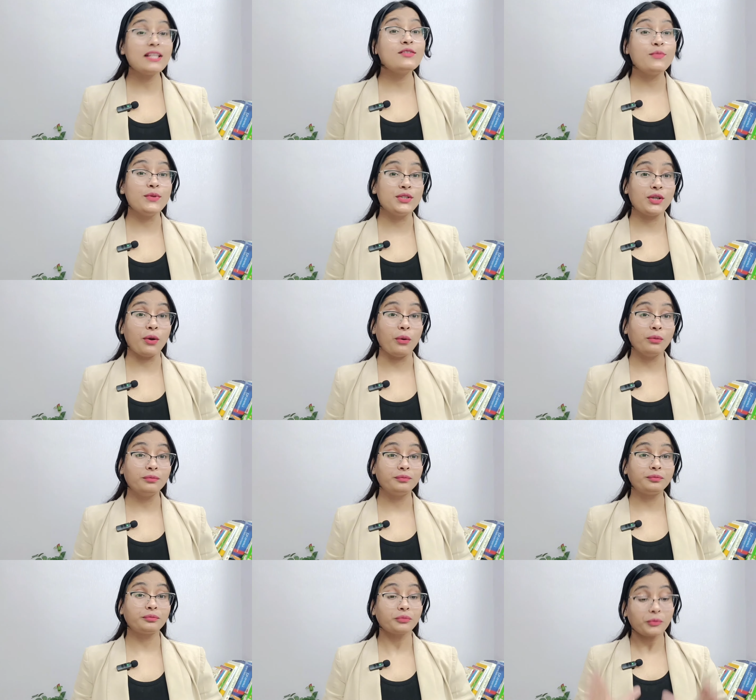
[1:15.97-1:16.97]
this video,
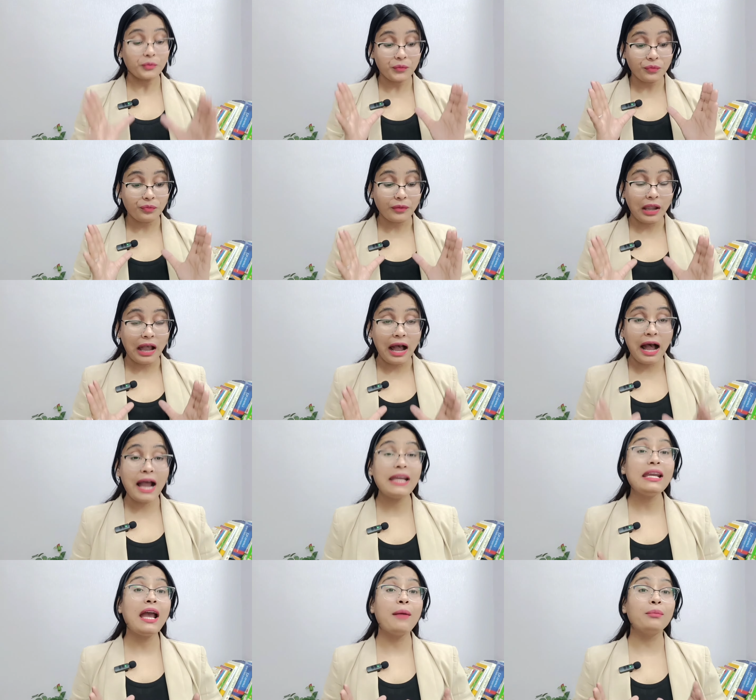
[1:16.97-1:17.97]

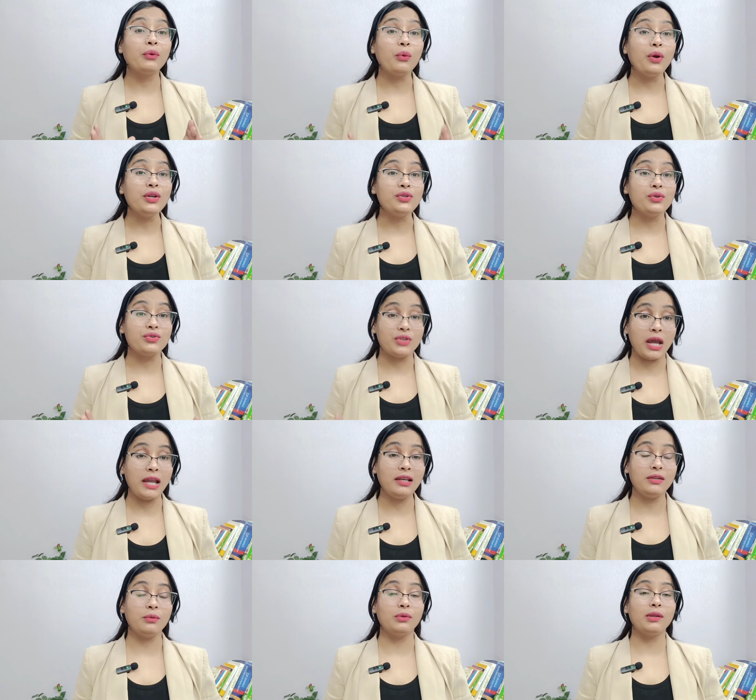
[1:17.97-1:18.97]
I am going to
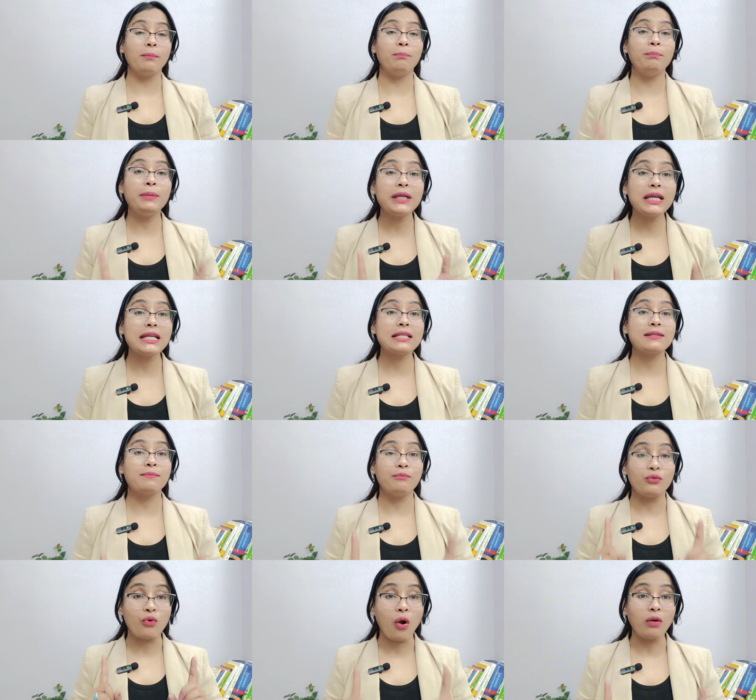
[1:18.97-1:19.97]
tell you the biggest
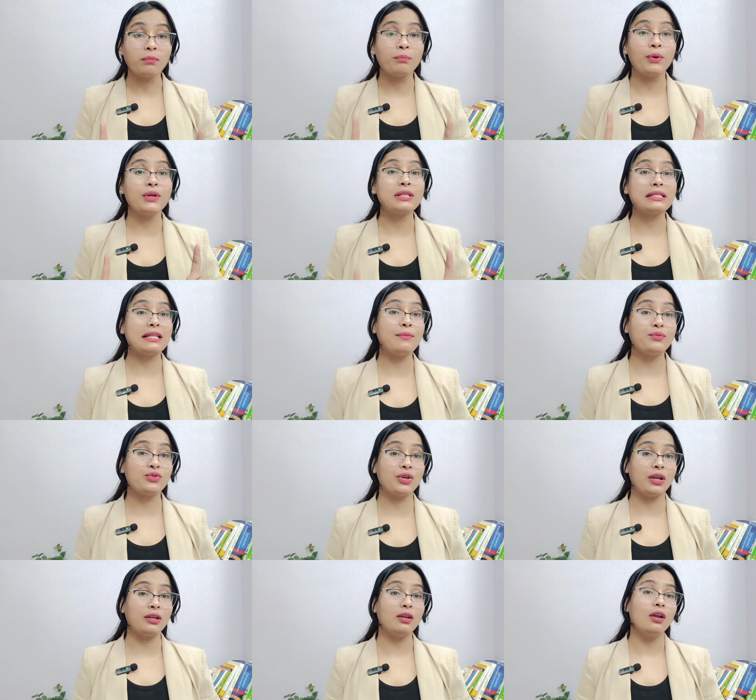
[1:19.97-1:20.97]
wrong
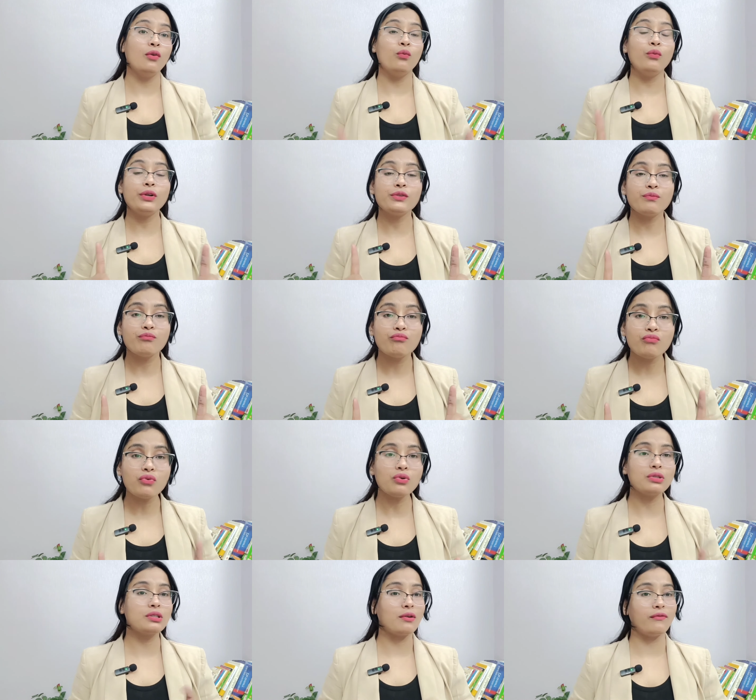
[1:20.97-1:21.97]
perception which
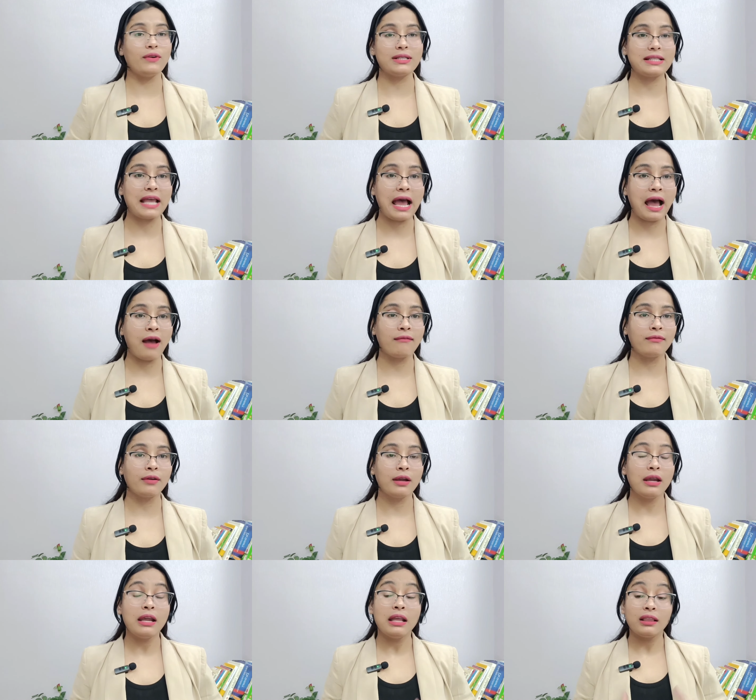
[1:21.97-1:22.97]
most of us have.
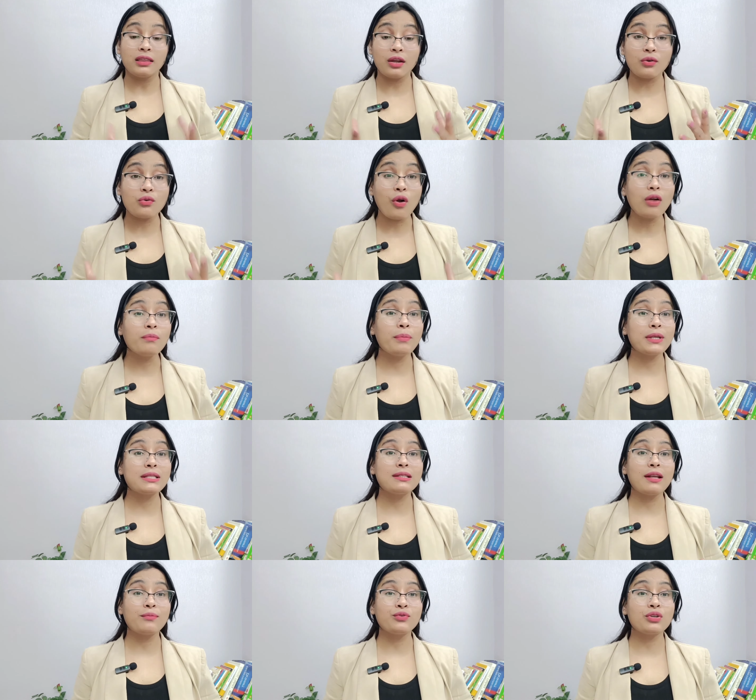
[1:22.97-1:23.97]
The wrong
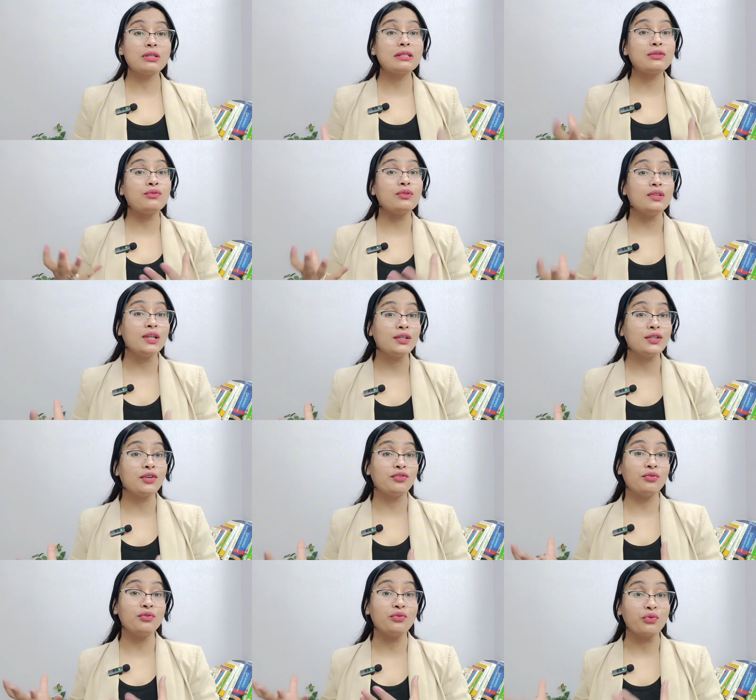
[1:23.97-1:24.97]
perceptions
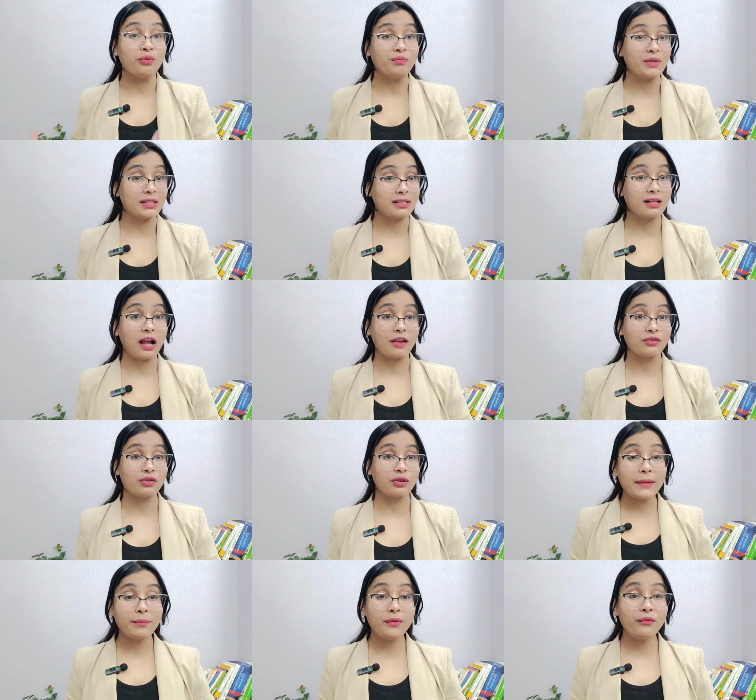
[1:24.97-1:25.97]
related to group
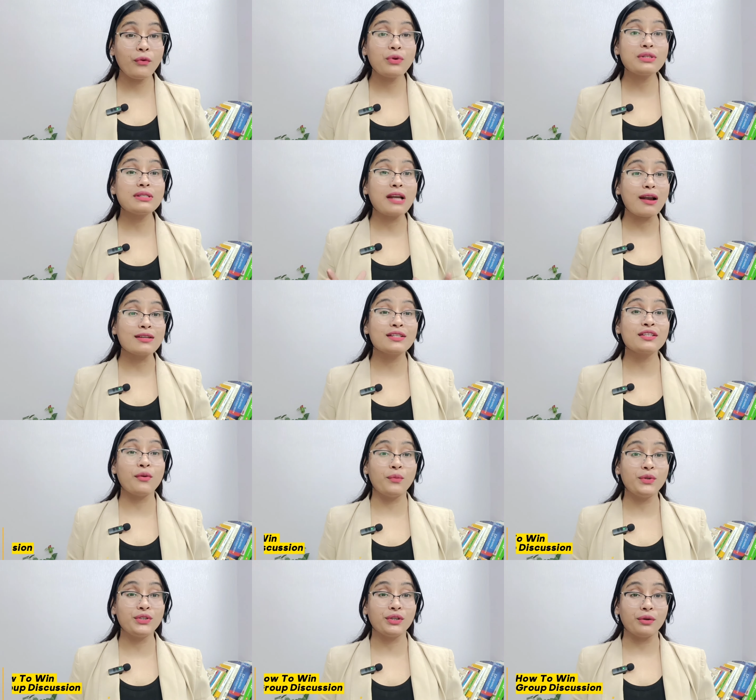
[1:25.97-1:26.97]
discussion. But before starting the
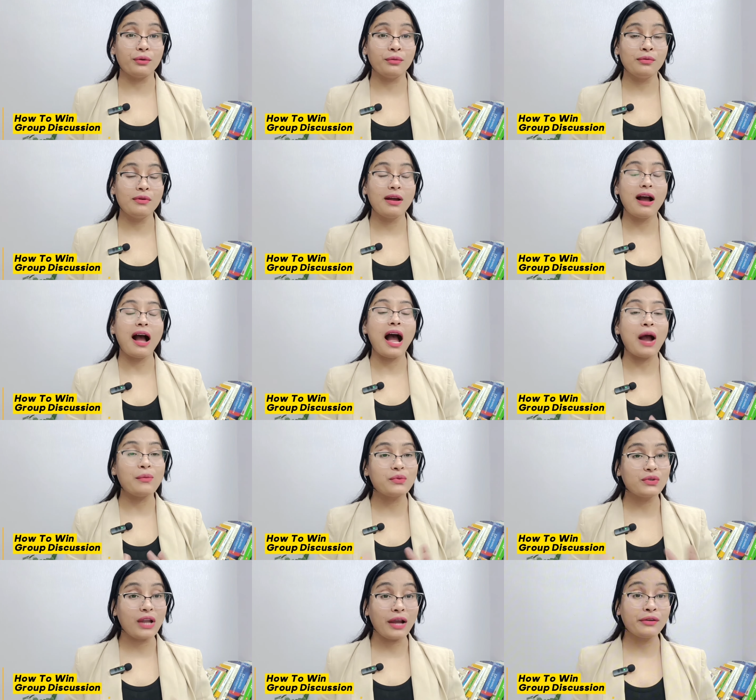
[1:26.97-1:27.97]
video, I
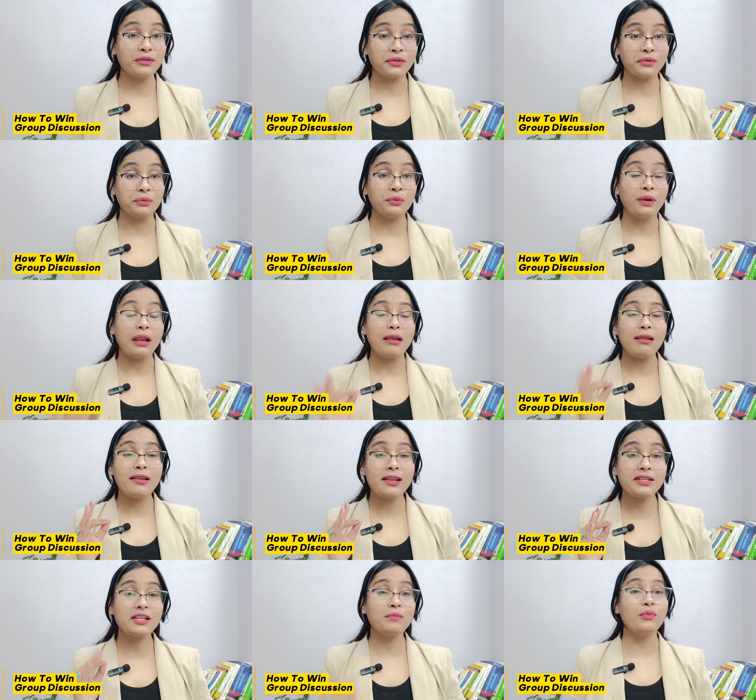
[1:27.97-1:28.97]
would like to do a
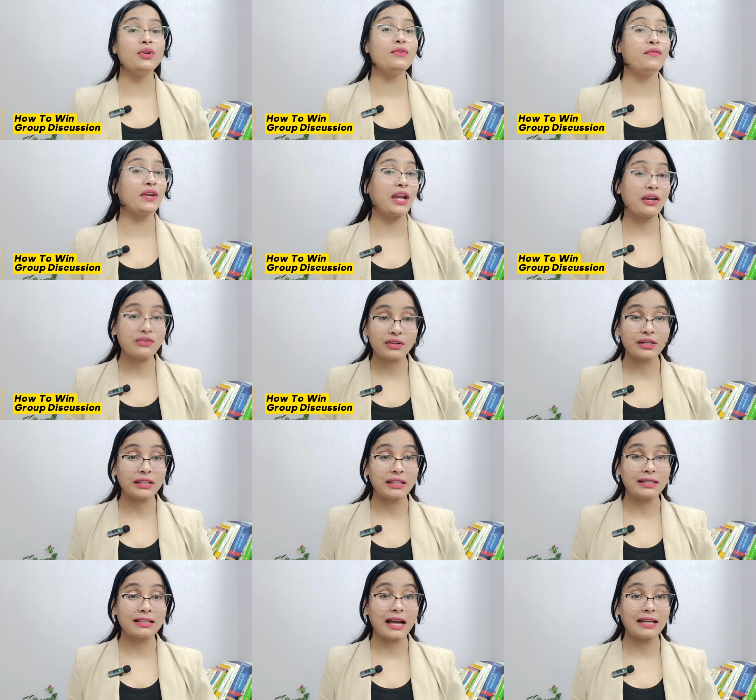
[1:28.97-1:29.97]
little modification in
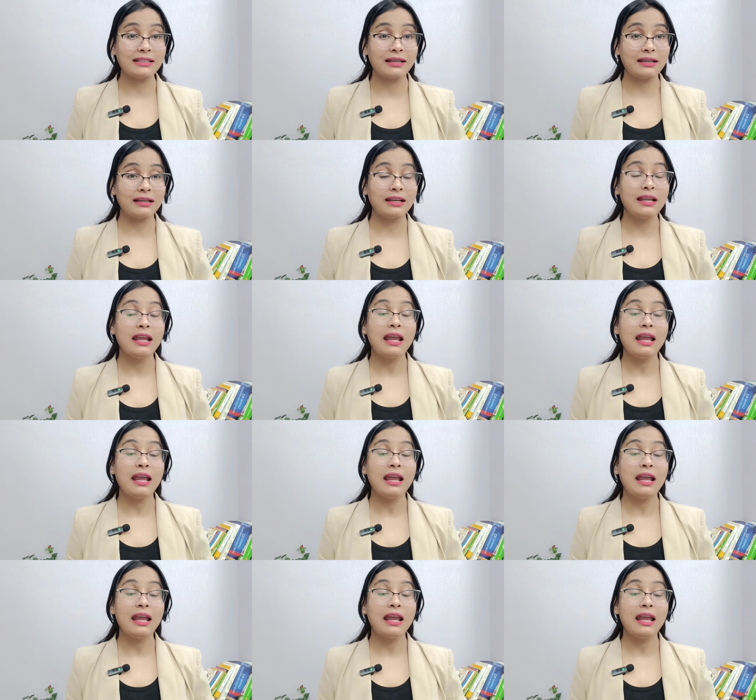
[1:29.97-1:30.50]
the title.